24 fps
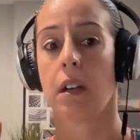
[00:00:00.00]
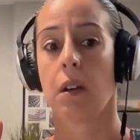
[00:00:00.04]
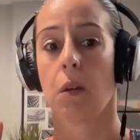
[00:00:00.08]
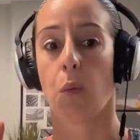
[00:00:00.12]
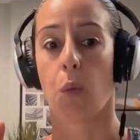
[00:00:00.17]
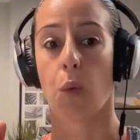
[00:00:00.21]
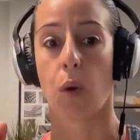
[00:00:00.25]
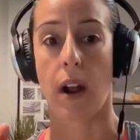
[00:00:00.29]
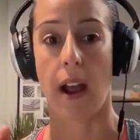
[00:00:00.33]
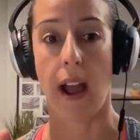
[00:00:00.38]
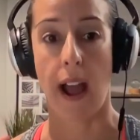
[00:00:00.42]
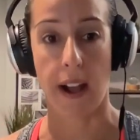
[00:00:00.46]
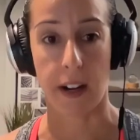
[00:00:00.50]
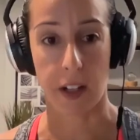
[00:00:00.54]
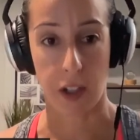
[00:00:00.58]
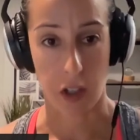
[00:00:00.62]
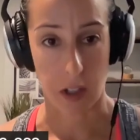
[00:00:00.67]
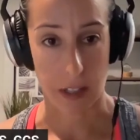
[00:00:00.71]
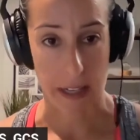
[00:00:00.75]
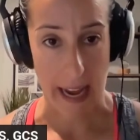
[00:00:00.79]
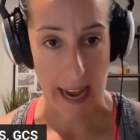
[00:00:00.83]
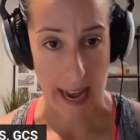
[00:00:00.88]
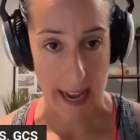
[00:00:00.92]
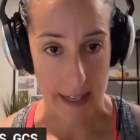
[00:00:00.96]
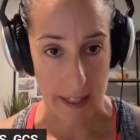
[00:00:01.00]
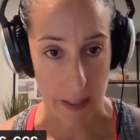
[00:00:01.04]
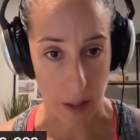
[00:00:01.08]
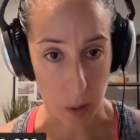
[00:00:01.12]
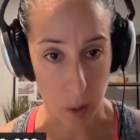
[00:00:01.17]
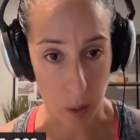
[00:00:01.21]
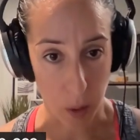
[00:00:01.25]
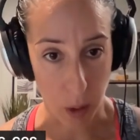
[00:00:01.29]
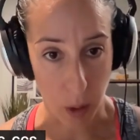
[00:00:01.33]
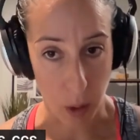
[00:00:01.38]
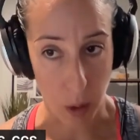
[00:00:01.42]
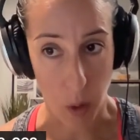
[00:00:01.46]
we're actually adding
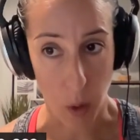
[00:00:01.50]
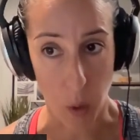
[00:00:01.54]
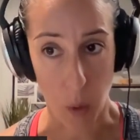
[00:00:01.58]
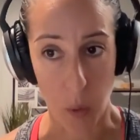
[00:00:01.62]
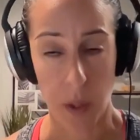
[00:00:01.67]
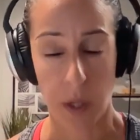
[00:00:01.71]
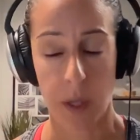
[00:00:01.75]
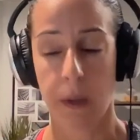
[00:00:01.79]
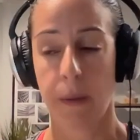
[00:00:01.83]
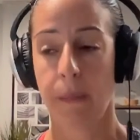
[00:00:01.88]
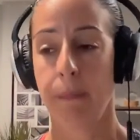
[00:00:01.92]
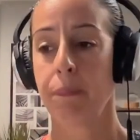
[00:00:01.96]
load.